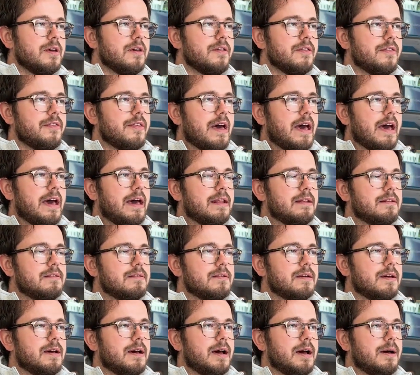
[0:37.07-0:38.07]
that
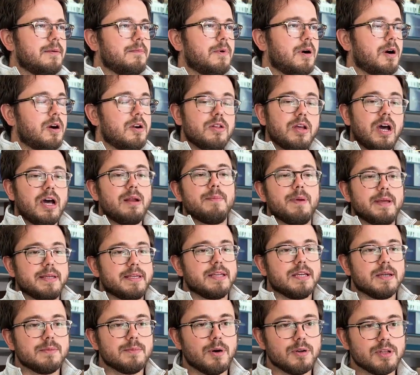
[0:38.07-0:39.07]
are not
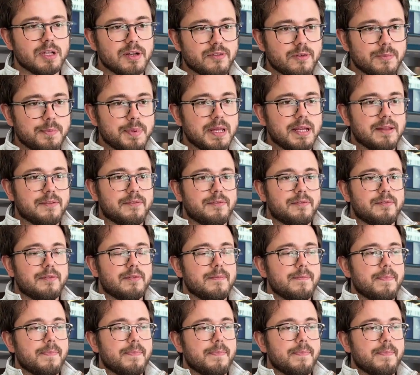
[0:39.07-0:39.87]
making ammonia for plants.